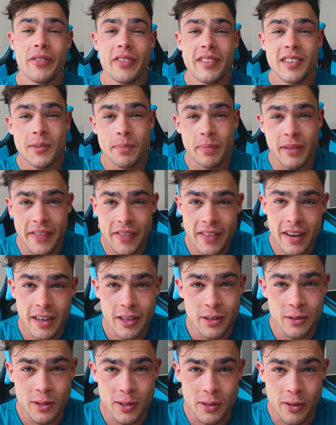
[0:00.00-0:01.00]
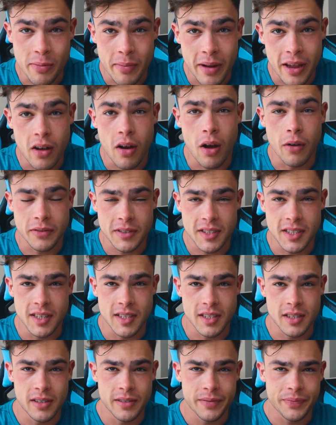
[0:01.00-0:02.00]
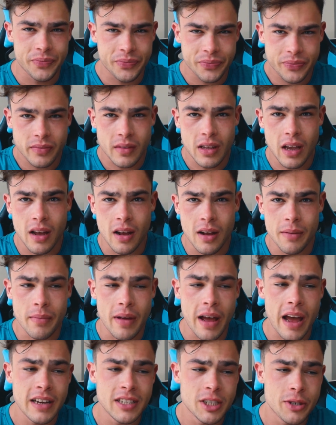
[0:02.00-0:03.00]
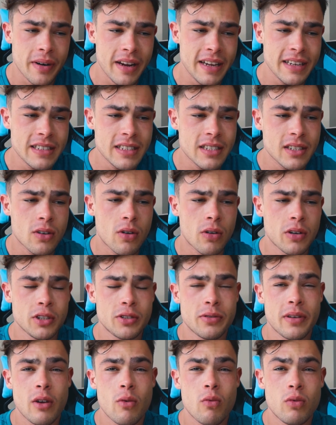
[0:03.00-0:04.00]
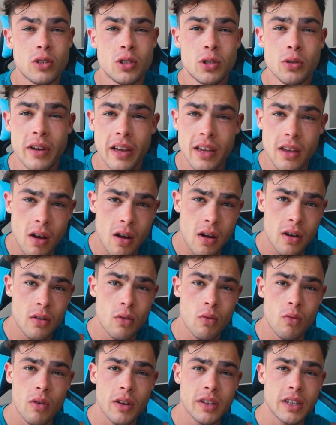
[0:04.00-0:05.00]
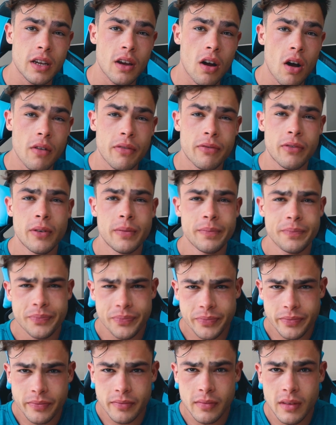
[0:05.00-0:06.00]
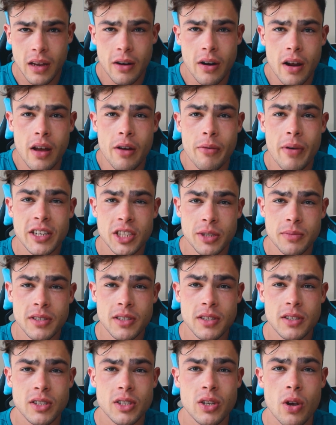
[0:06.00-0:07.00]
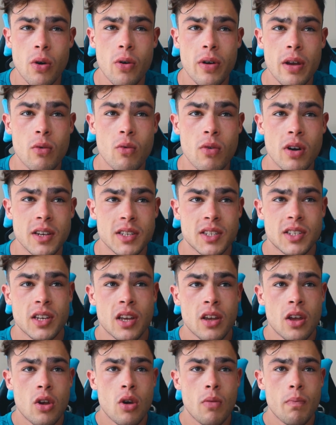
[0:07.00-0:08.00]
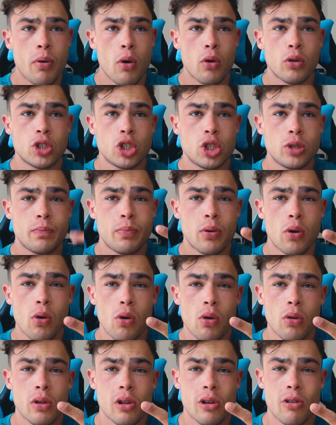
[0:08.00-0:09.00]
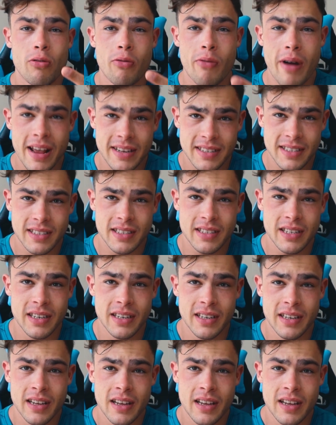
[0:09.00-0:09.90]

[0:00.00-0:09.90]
with the split that I used during my off season. I trained according to a 2-day on, 1-day off regimen. So it was push, pull, rest,